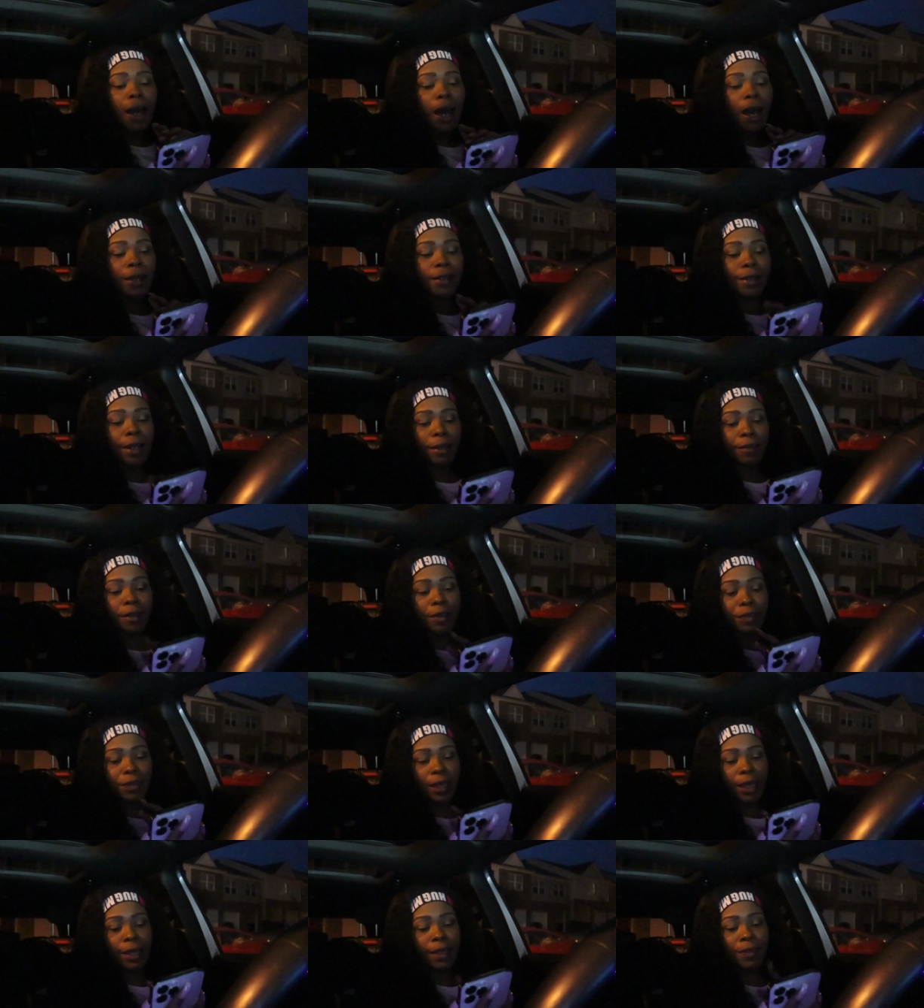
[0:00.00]
Another
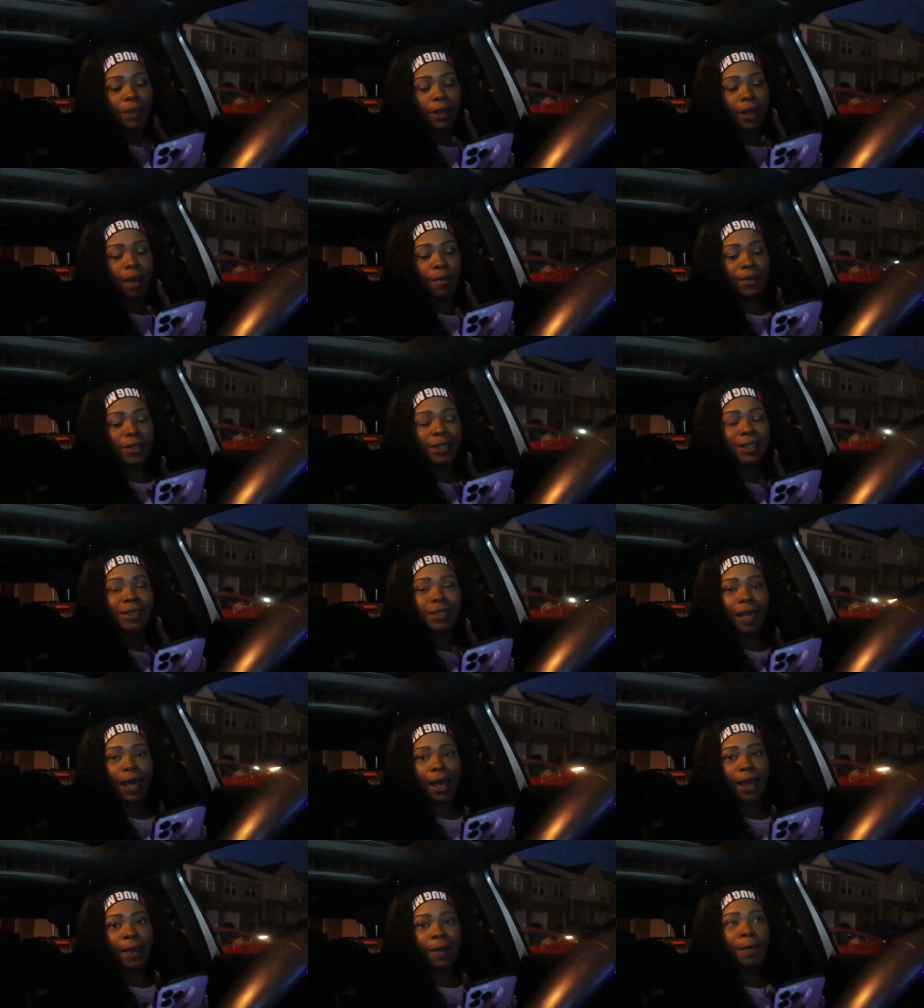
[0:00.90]
thing that I'm going to
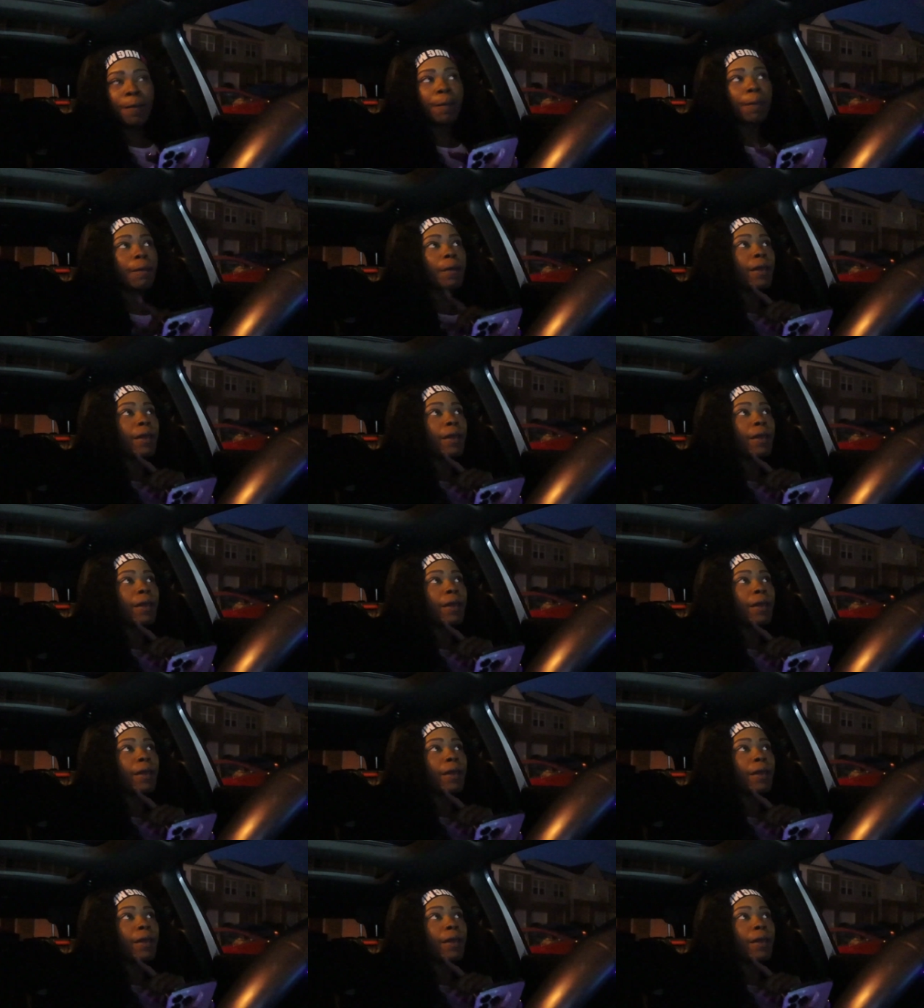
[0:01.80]
say,